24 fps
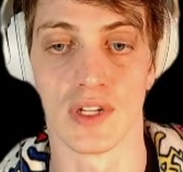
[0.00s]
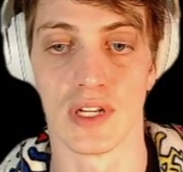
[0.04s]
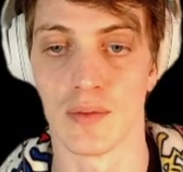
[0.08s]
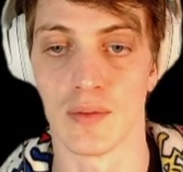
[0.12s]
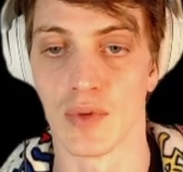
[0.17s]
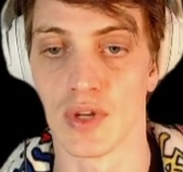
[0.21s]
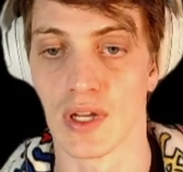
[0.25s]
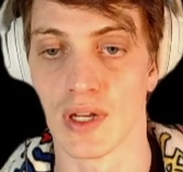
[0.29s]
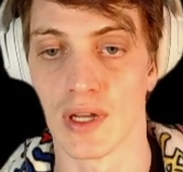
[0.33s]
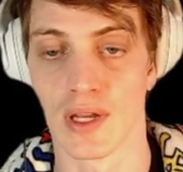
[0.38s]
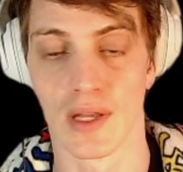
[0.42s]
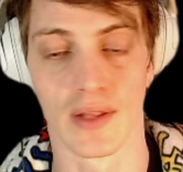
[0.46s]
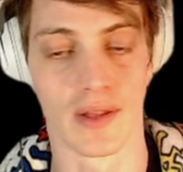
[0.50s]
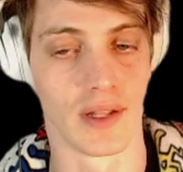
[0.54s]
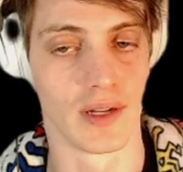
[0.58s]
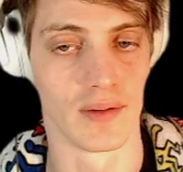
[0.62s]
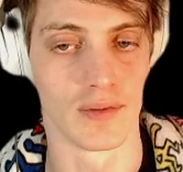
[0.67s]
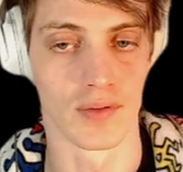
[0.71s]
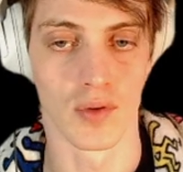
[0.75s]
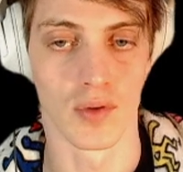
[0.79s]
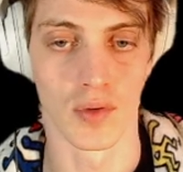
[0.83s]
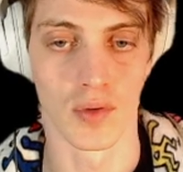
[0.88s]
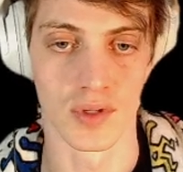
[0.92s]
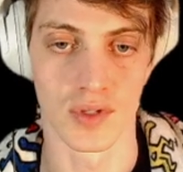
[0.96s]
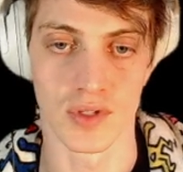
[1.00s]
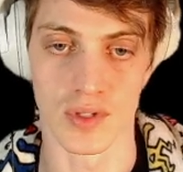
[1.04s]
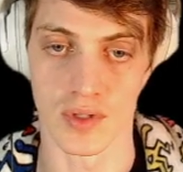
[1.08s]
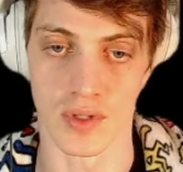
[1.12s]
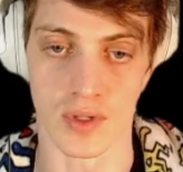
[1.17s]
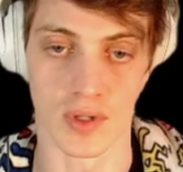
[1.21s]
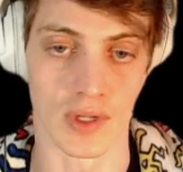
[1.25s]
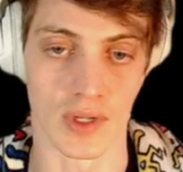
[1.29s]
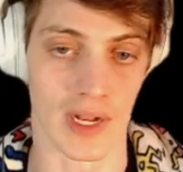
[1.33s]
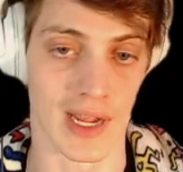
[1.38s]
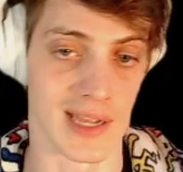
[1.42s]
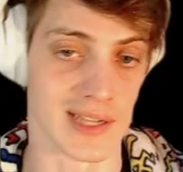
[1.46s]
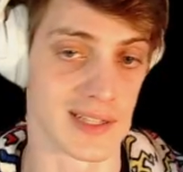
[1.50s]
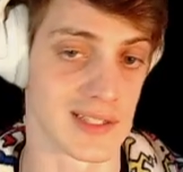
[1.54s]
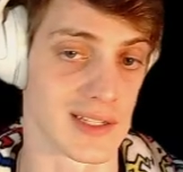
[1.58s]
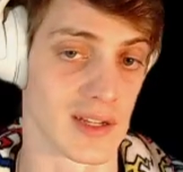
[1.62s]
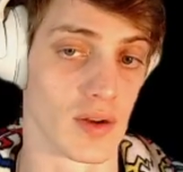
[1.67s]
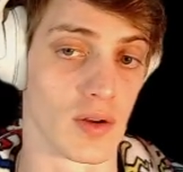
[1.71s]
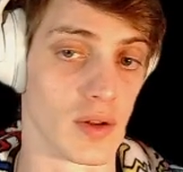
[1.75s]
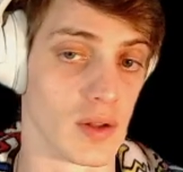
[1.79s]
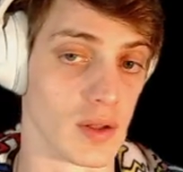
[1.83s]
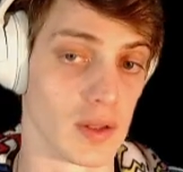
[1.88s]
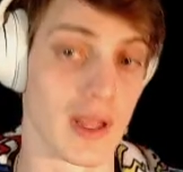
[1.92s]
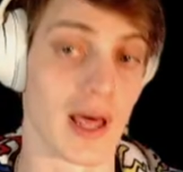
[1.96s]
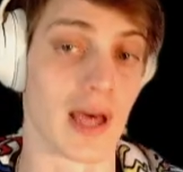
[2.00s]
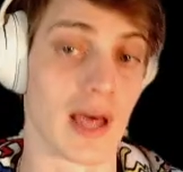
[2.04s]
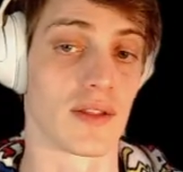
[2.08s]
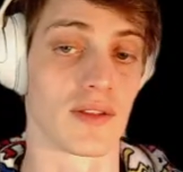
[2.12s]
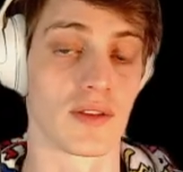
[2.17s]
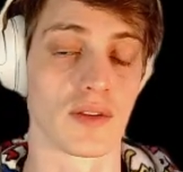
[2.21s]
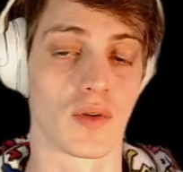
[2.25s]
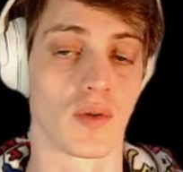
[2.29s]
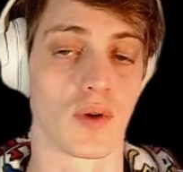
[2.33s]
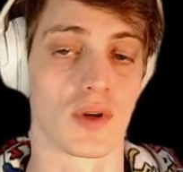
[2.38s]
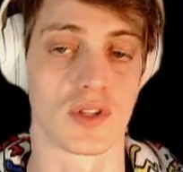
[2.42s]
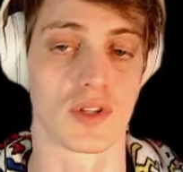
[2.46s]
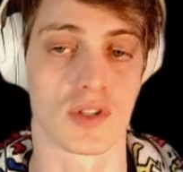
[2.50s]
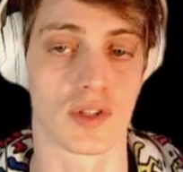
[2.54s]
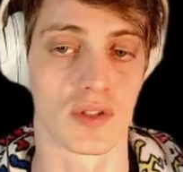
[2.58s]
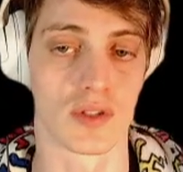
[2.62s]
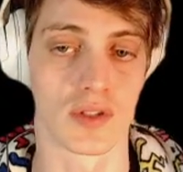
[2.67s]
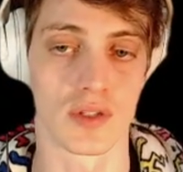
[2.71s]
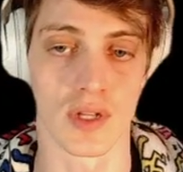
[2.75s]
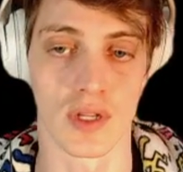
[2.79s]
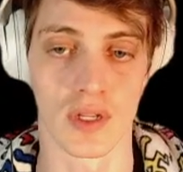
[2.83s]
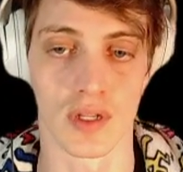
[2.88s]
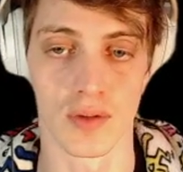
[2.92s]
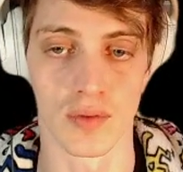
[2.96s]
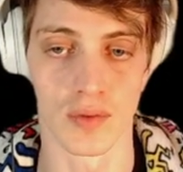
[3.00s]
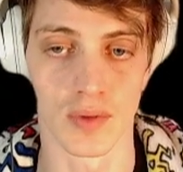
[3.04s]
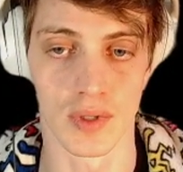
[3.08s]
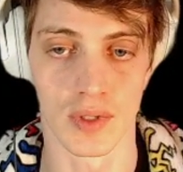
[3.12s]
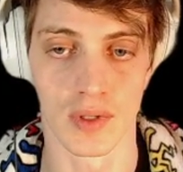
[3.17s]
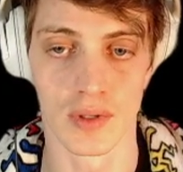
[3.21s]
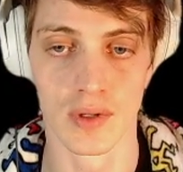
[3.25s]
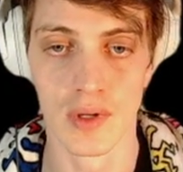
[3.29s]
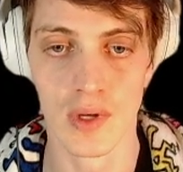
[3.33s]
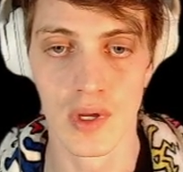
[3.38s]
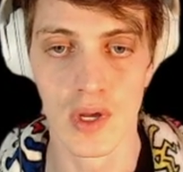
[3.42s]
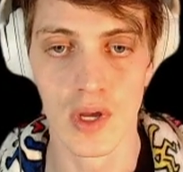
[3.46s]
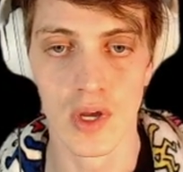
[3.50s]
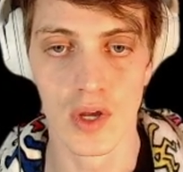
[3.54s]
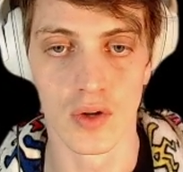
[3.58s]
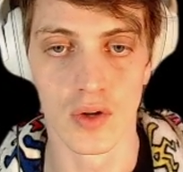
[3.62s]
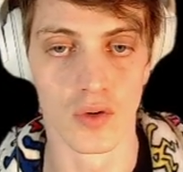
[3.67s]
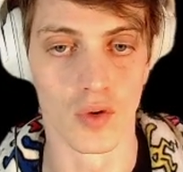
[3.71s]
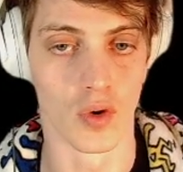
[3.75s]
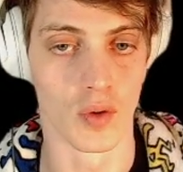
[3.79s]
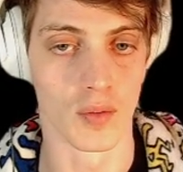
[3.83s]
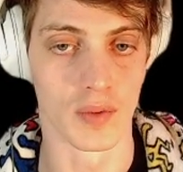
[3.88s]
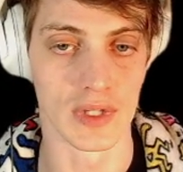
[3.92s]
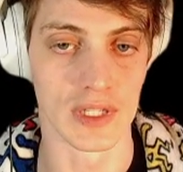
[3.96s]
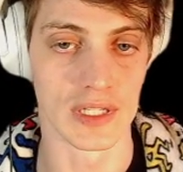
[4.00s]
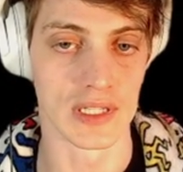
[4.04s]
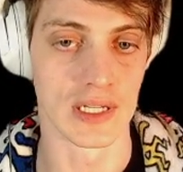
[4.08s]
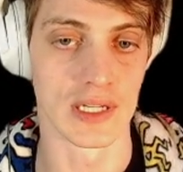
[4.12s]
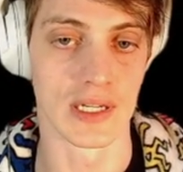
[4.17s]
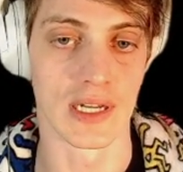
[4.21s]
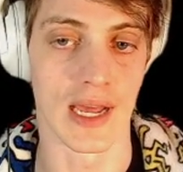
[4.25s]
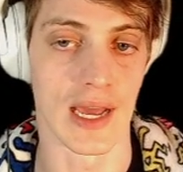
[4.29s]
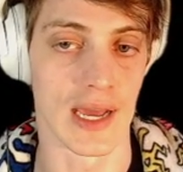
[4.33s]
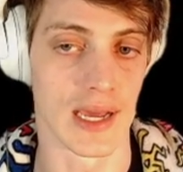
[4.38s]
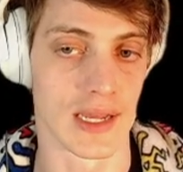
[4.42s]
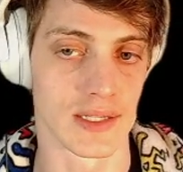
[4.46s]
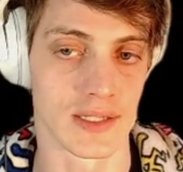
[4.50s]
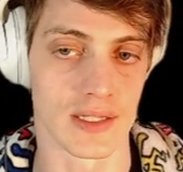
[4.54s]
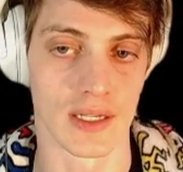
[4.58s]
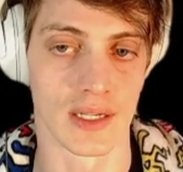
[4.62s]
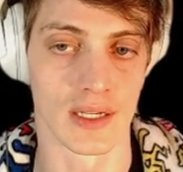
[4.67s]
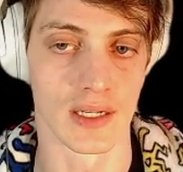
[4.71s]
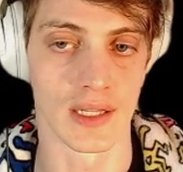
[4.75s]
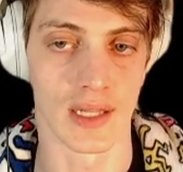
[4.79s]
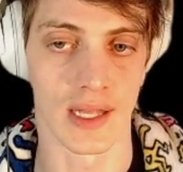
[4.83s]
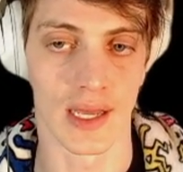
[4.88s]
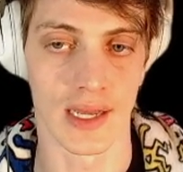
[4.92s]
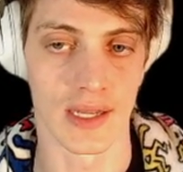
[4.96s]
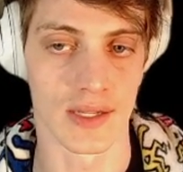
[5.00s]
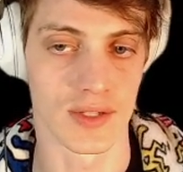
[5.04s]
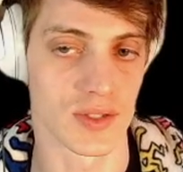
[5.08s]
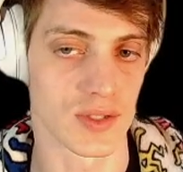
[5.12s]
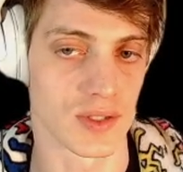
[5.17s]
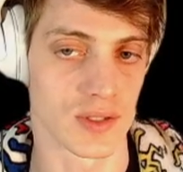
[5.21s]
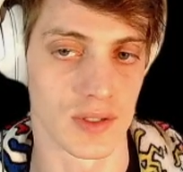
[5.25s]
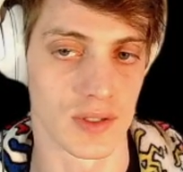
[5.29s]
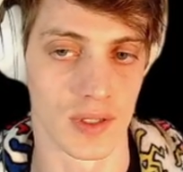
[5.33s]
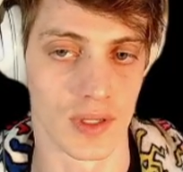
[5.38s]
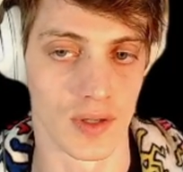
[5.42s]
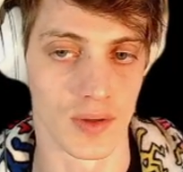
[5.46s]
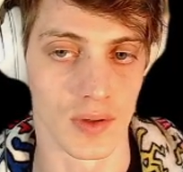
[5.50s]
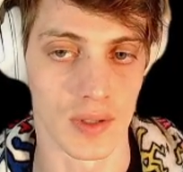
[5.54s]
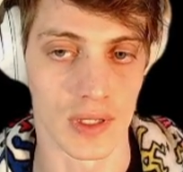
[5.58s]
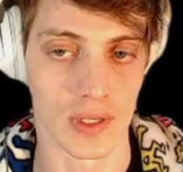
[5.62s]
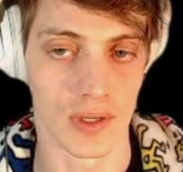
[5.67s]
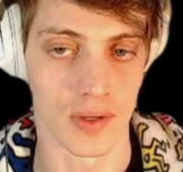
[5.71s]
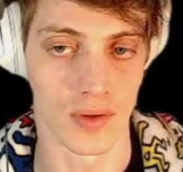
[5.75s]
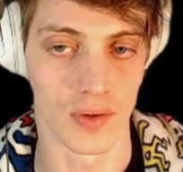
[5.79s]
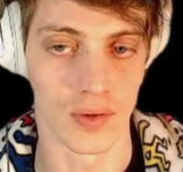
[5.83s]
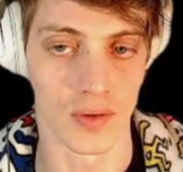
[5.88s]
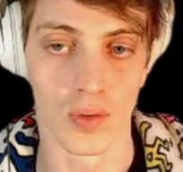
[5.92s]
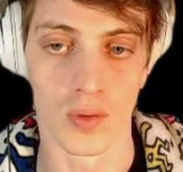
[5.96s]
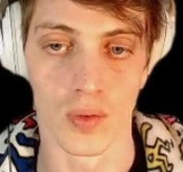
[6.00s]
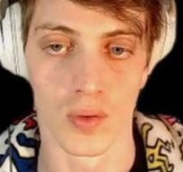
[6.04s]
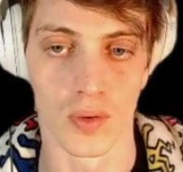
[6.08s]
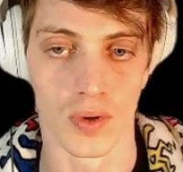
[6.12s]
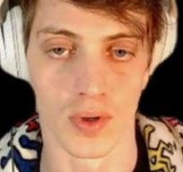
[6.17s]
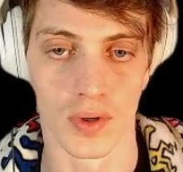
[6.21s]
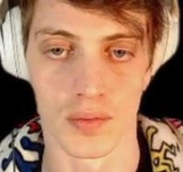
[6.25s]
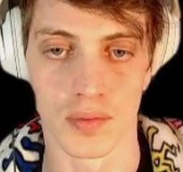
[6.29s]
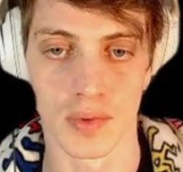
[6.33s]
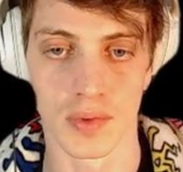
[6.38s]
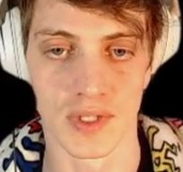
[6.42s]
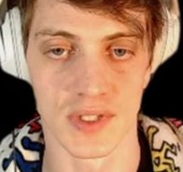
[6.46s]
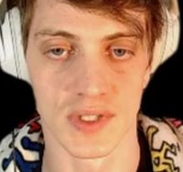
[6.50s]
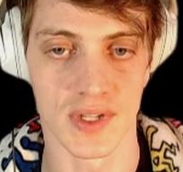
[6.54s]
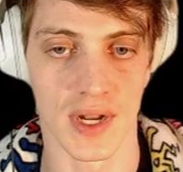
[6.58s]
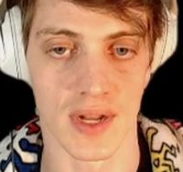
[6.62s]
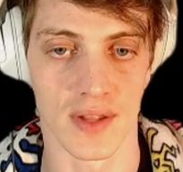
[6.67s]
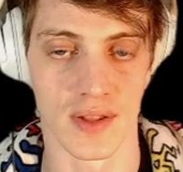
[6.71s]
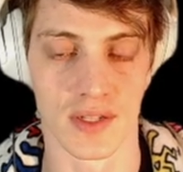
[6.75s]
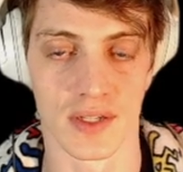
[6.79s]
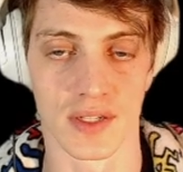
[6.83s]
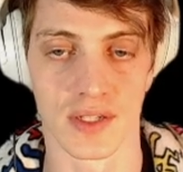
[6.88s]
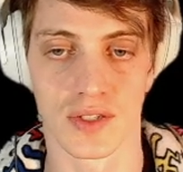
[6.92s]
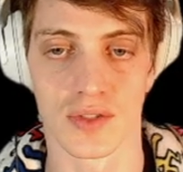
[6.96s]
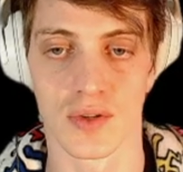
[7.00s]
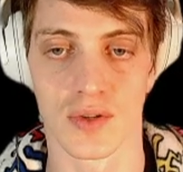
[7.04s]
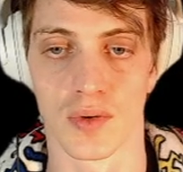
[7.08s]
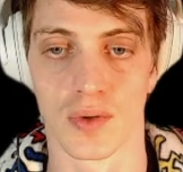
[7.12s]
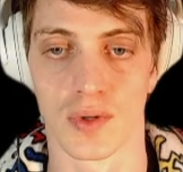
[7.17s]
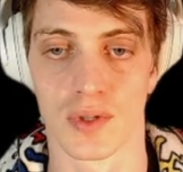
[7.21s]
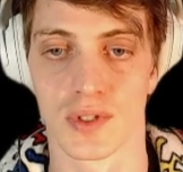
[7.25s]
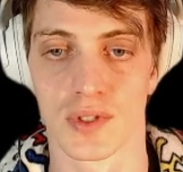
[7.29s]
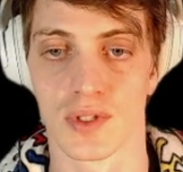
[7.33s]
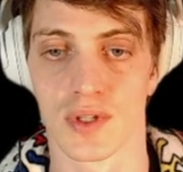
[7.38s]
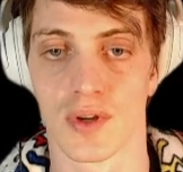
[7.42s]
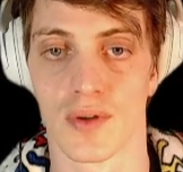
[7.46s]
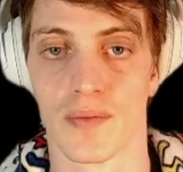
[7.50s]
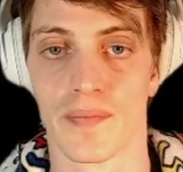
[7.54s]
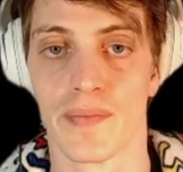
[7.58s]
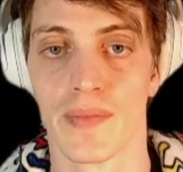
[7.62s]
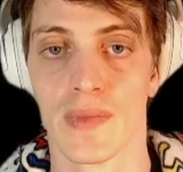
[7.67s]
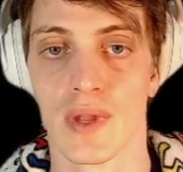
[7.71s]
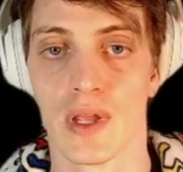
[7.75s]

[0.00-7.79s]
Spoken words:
me, and then of course you can ask a lot of the questions that you would normally need to ask in class, you know, here or inside of the Discord. So,